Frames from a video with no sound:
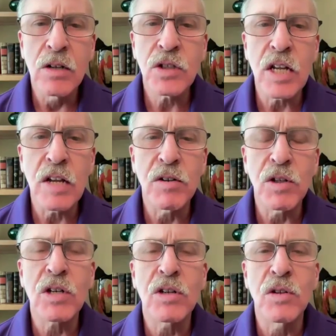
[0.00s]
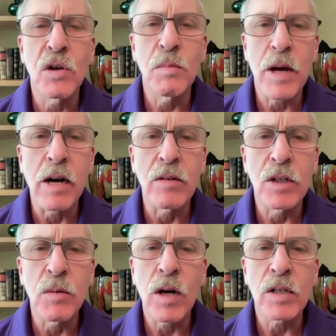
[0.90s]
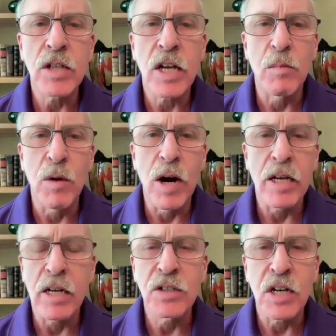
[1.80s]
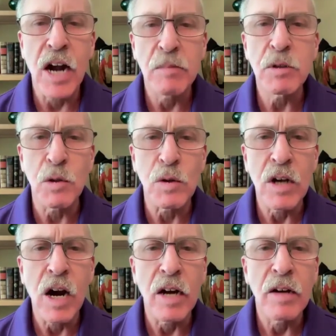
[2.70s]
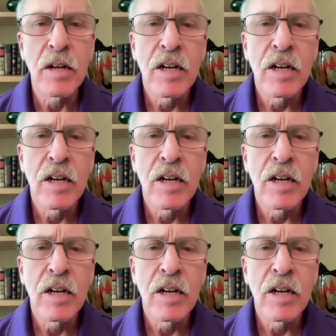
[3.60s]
Steve, you're looking a little pale. Do you want to take a break? And I said, absolutely not.